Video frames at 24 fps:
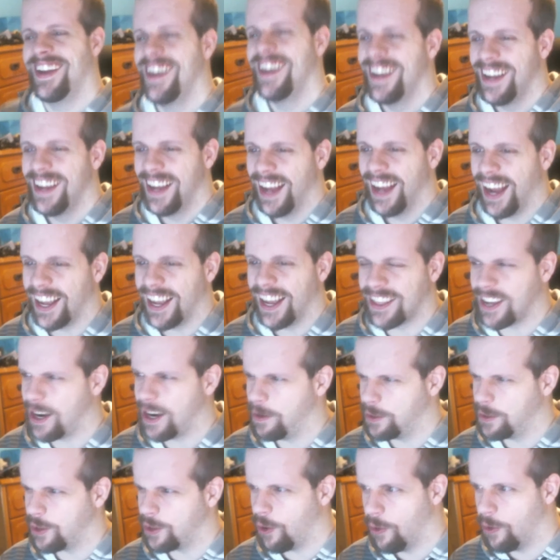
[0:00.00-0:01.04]
I thought I was
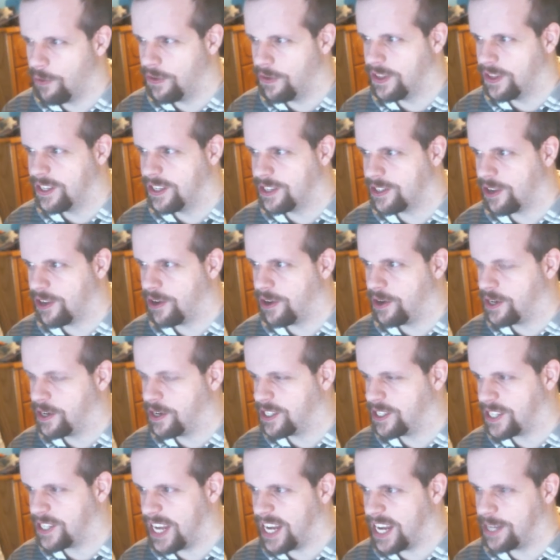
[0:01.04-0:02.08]
over the stuttering
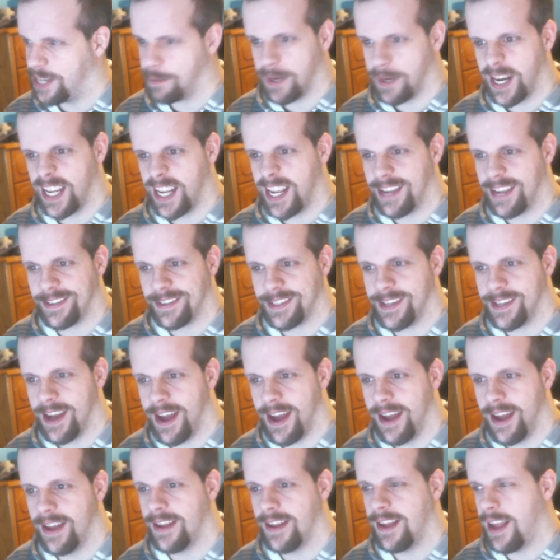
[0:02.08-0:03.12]
stage, but I guess
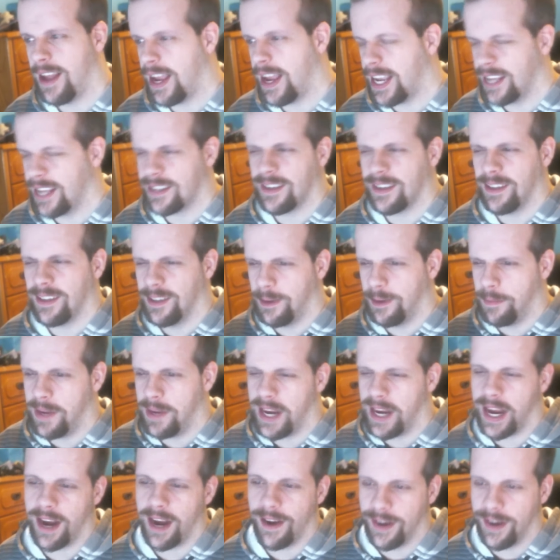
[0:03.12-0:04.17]
not. I guess a little bit of
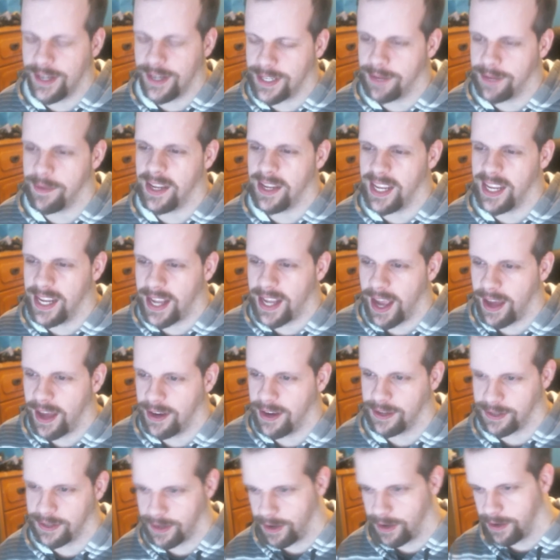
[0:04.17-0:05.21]
Eric's in me. He kind of
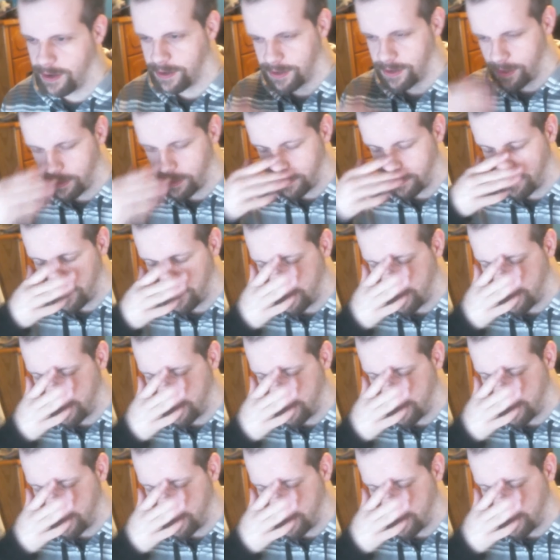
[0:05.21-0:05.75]
stutters a little bit.